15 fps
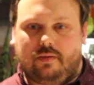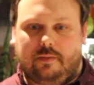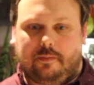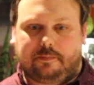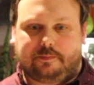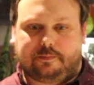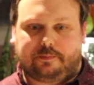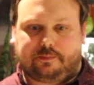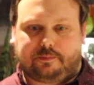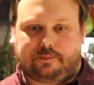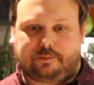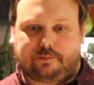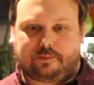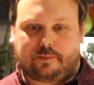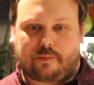The sorghum
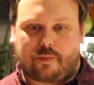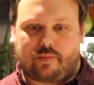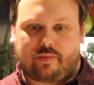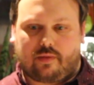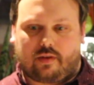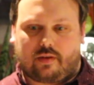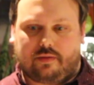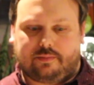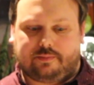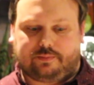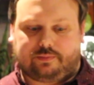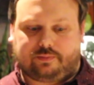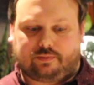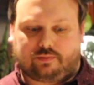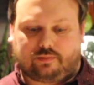cookie also helps to
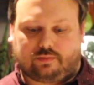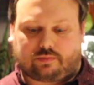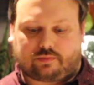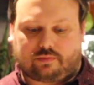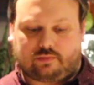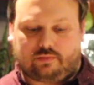kind of dissipate